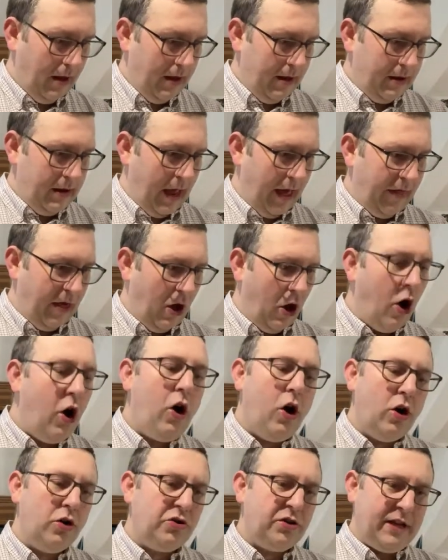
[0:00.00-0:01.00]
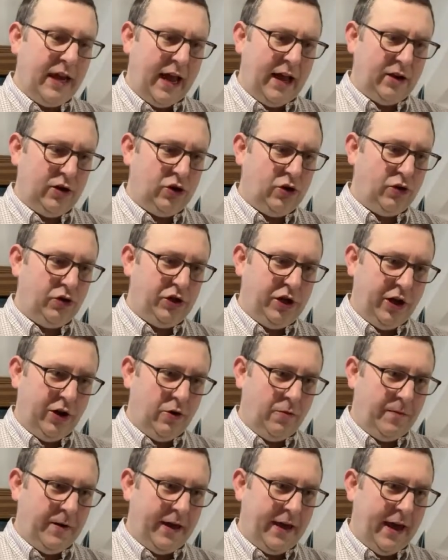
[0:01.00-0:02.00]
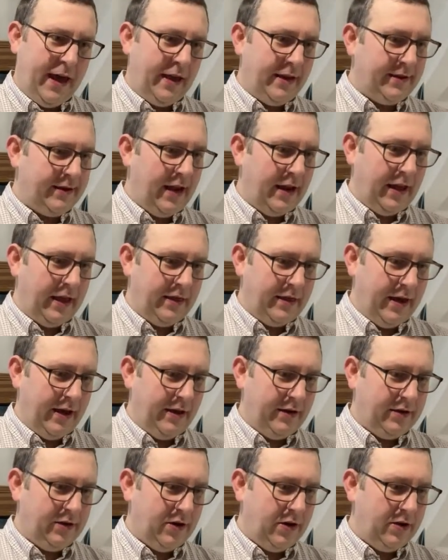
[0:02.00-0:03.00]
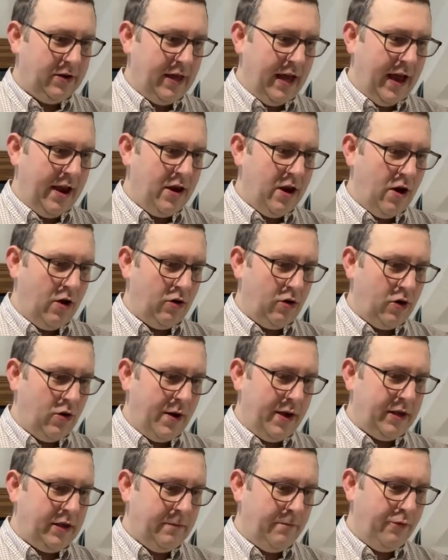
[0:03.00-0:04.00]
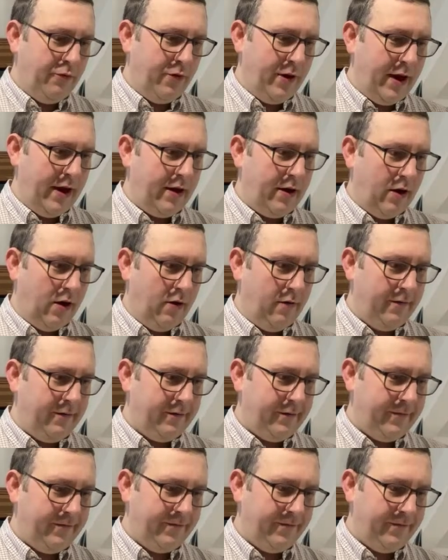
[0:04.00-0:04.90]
Now the horns aren't touching up against anything, so they're not going to break off.